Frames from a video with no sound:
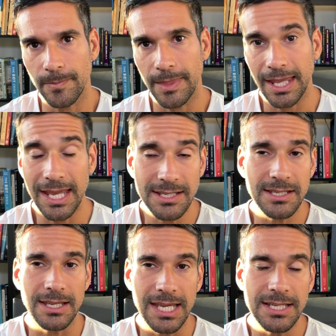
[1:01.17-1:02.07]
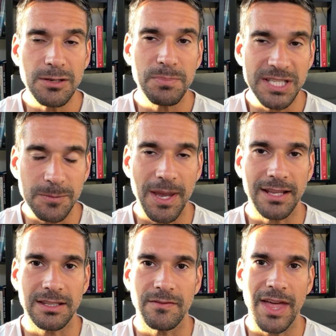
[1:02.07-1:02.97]
Here's a
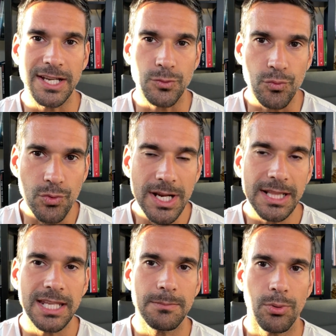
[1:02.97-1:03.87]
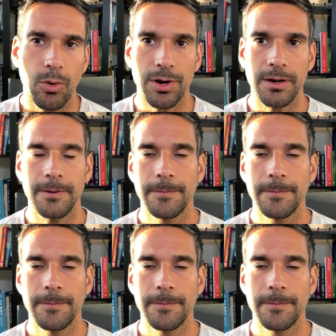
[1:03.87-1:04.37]
perspective that is really important.